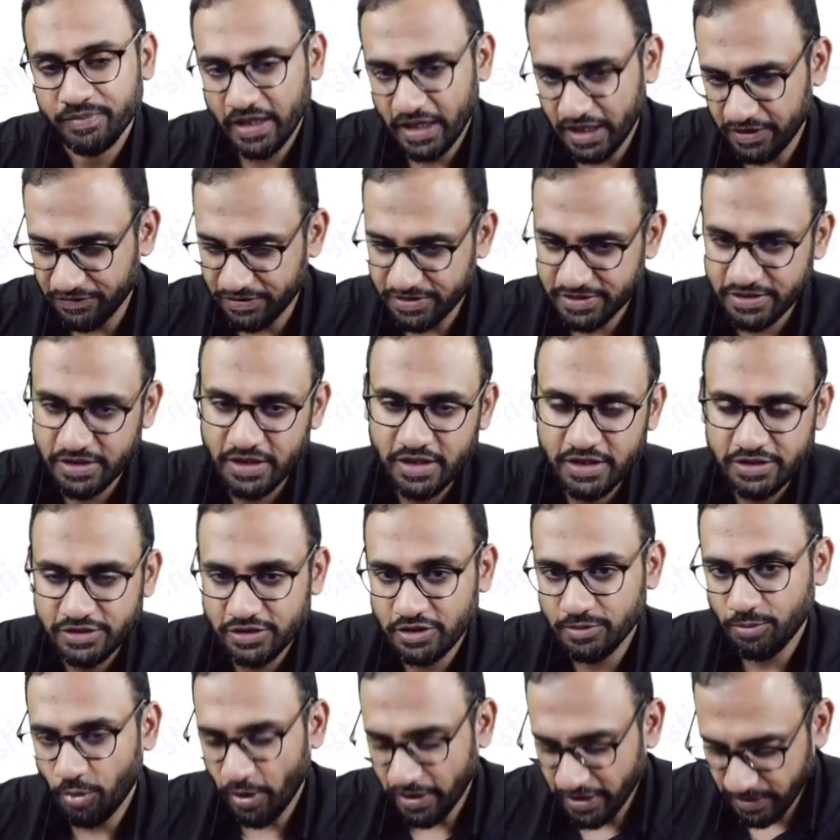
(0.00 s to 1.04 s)
Anyways, so
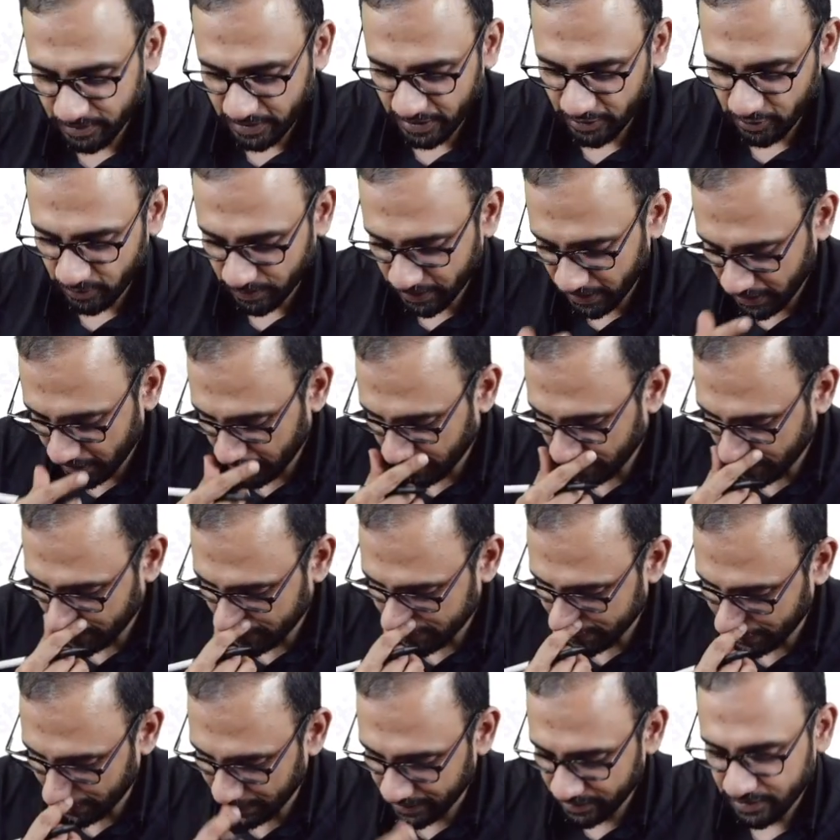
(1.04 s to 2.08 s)
the point I'm trying to make here
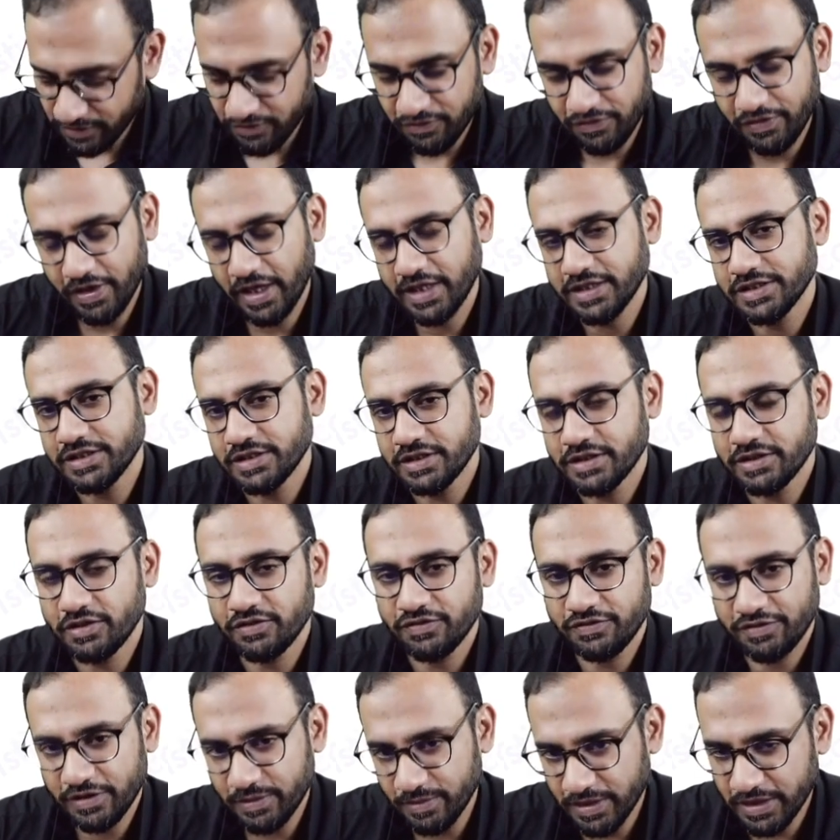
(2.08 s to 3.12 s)
is that fracture
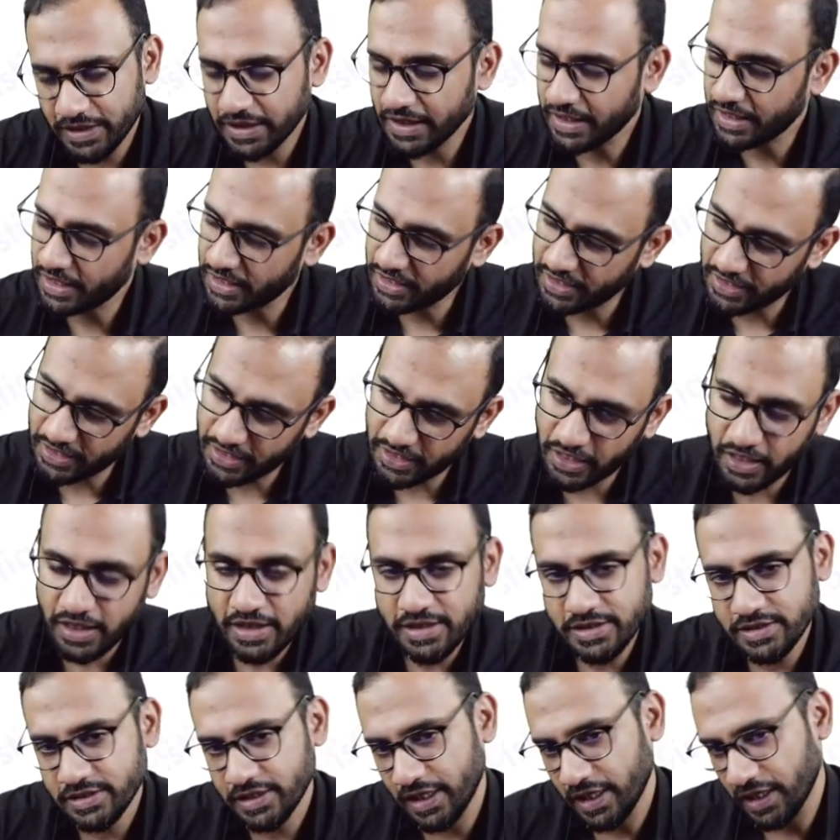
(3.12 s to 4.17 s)
femur can occur in
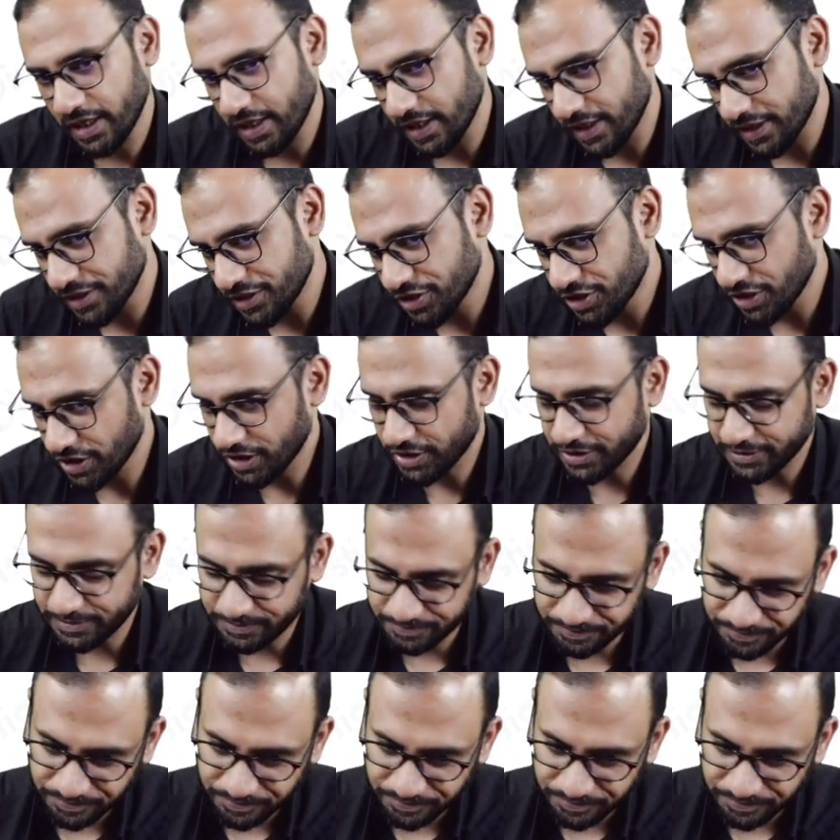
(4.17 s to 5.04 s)
adults, can occur in children.